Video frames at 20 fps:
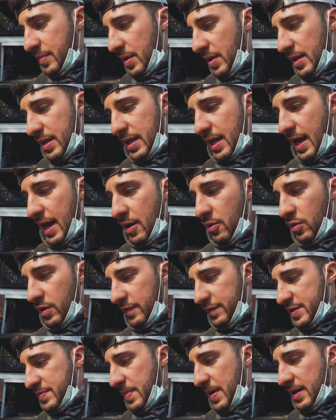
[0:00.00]
but i would
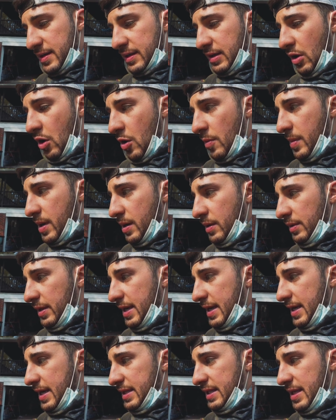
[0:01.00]
have spent an arm and a
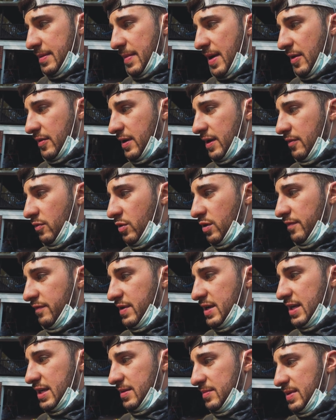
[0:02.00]
leg on the amount i would have
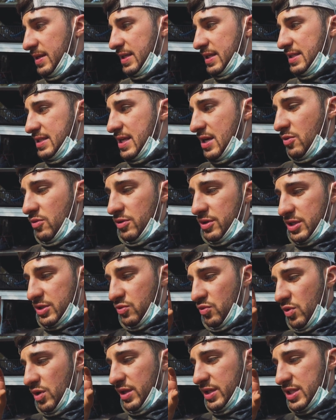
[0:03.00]
needed because they were just
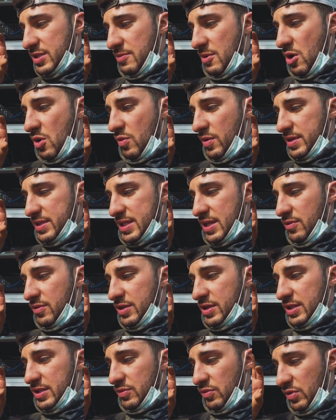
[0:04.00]
really small ones they were
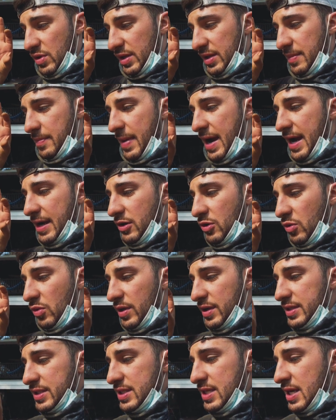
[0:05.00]
just really minor
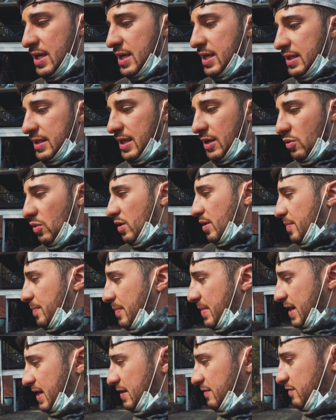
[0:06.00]
ones they weren't
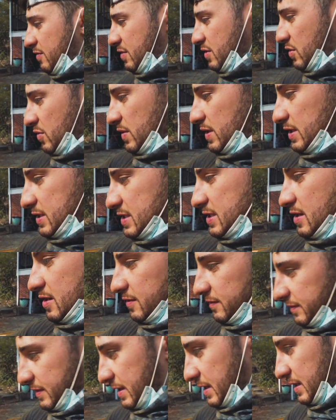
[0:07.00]
made for doing
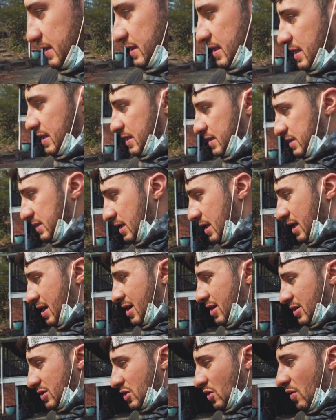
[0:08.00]
stuff like this
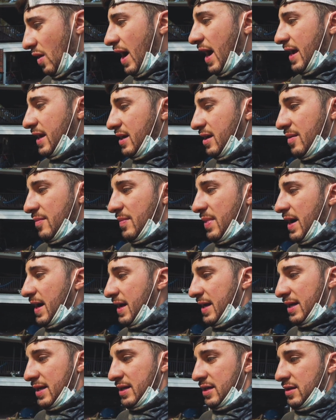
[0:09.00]
so i ended up
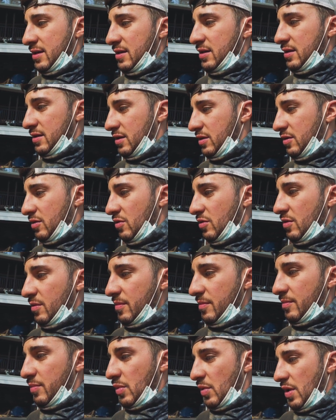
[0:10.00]
buying another
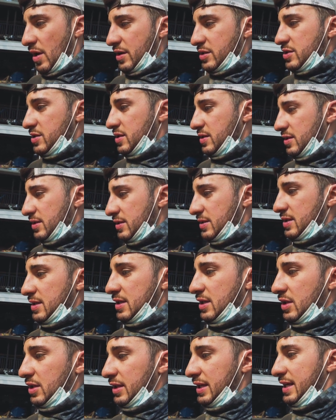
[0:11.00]
brush to
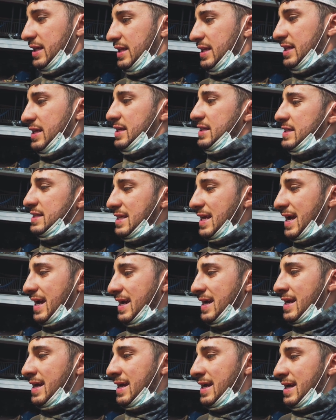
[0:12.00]
clean the
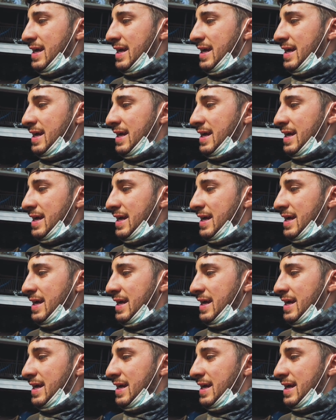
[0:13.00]
inside